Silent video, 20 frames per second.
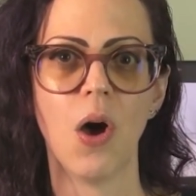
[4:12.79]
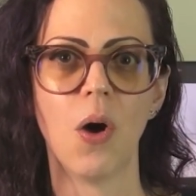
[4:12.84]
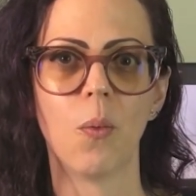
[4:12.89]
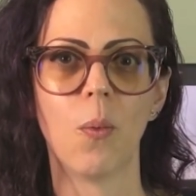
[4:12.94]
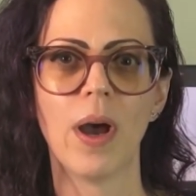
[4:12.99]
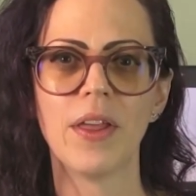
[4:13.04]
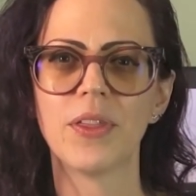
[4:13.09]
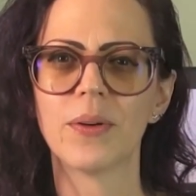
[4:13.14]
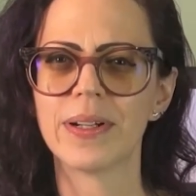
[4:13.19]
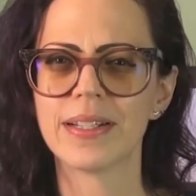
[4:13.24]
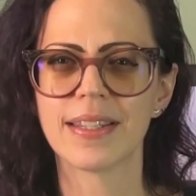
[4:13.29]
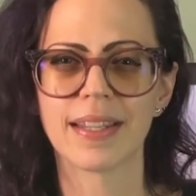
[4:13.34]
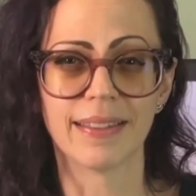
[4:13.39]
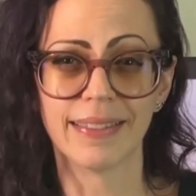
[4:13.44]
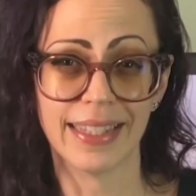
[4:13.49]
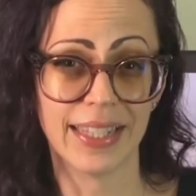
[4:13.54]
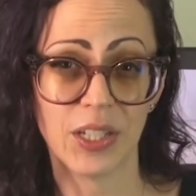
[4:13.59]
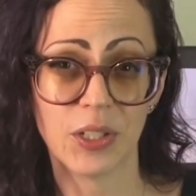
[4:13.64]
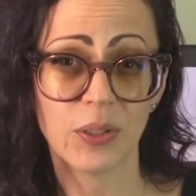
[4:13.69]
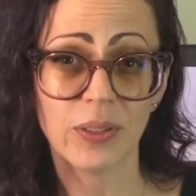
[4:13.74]
whether it's
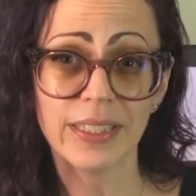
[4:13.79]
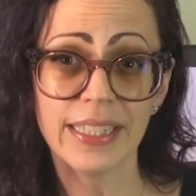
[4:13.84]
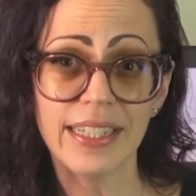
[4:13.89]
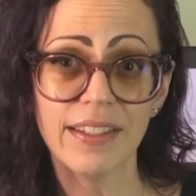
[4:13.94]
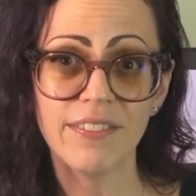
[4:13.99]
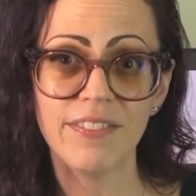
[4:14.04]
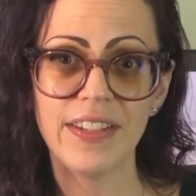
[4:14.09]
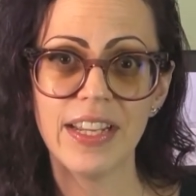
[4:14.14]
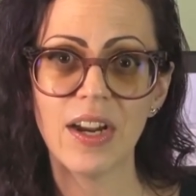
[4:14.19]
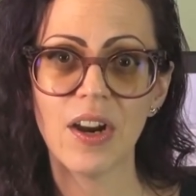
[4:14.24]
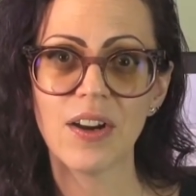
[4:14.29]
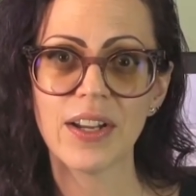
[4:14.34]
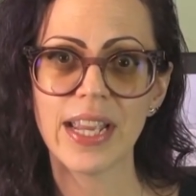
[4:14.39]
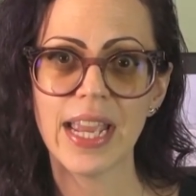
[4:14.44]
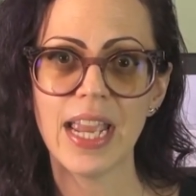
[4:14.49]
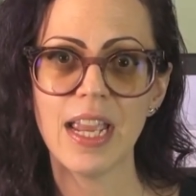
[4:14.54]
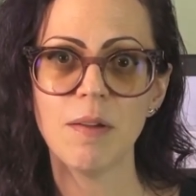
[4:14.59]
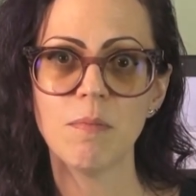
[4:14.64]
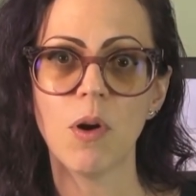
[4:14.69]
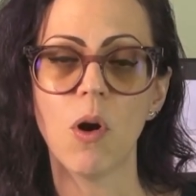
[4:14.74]
literally a VR
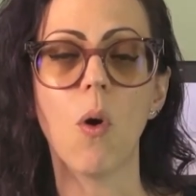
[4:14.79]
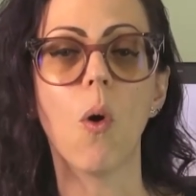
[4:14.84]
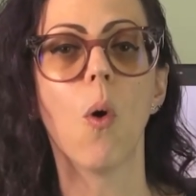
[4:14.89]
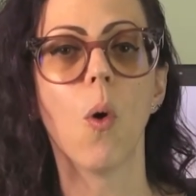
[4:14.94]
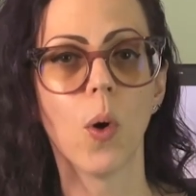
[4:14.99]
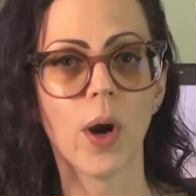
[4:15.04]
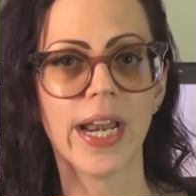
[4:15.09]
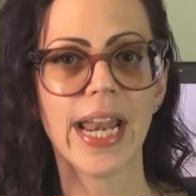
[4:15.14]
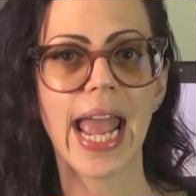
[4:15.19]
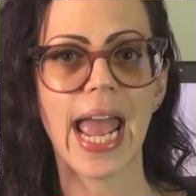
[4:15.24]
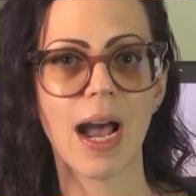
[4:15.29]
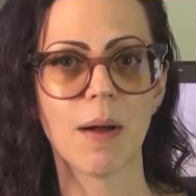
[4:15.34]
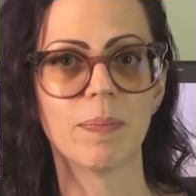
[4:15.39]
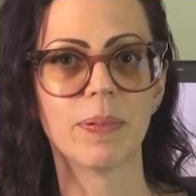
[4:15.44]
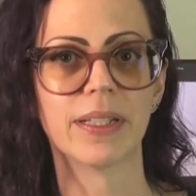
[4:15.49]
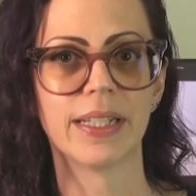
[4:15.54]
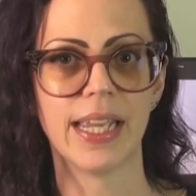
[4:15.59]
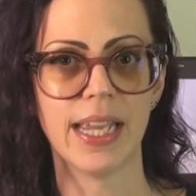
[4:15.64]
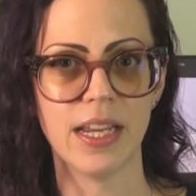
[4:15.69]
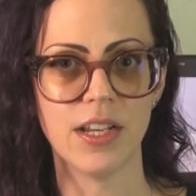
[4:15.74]
game or an
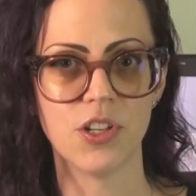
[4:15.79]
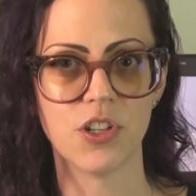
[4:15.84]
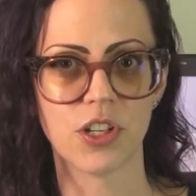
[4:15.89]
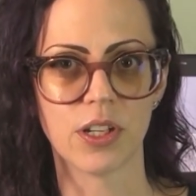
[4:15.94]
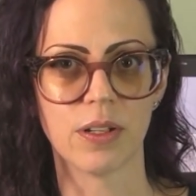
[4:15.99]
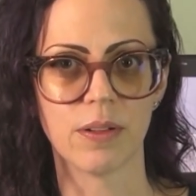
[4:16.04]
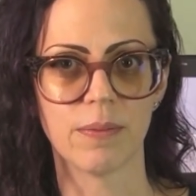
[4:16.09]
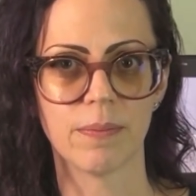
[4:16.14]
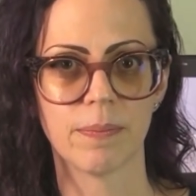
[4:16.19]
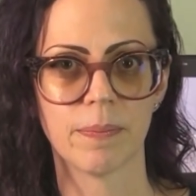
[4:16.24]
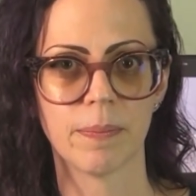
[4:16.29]
application.